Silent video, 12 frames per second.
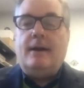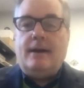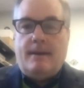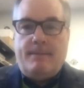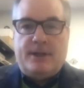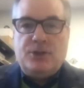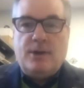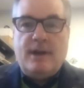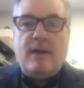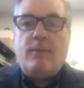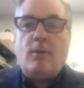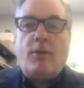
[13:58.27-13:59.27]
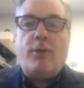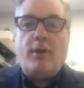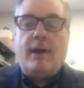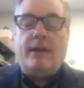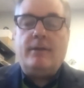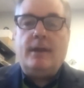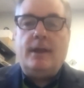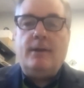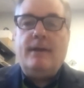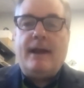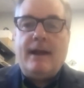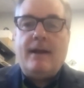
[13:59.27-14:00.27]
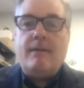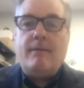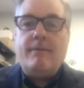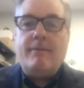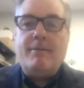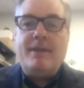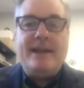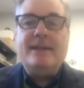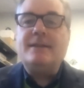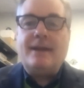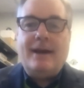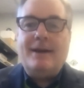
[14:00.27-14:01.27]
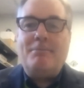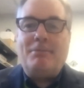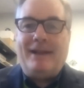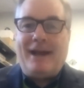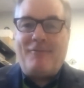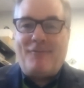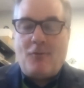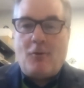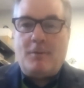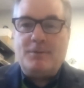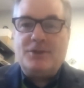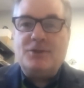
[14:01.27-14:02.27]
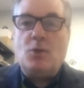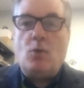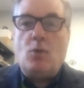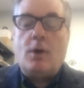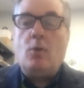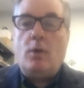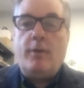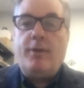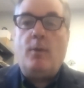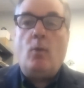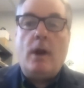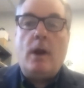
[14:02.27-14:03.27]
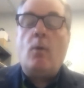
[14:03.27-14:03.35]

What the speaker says: I bet you never thought that you'd have these kind of platforms to work with, and where